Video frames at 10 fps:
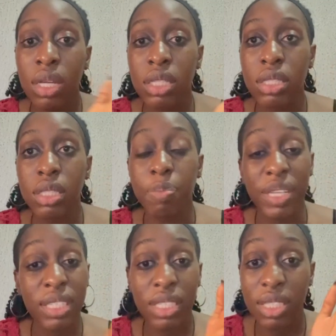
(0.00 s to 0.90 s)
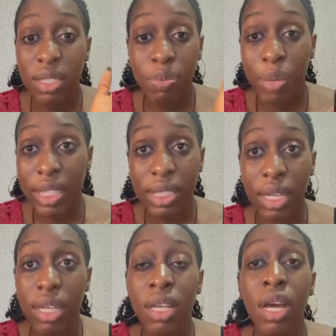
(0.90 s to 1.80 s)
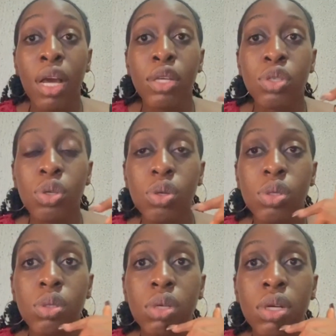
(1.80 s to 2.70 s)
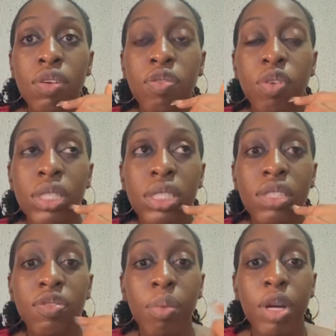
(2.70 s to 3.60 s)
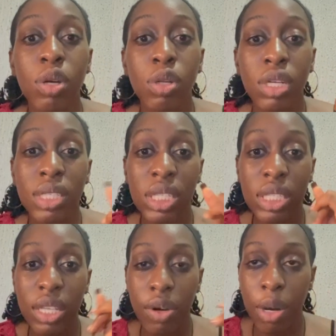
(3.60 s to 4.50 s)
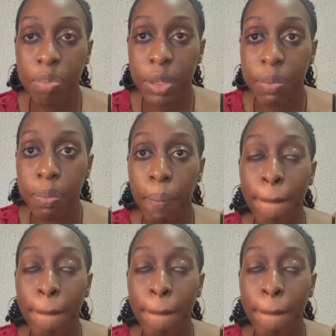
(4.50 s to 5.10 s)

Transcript: the person's partner. So for the pharmacologic therapy,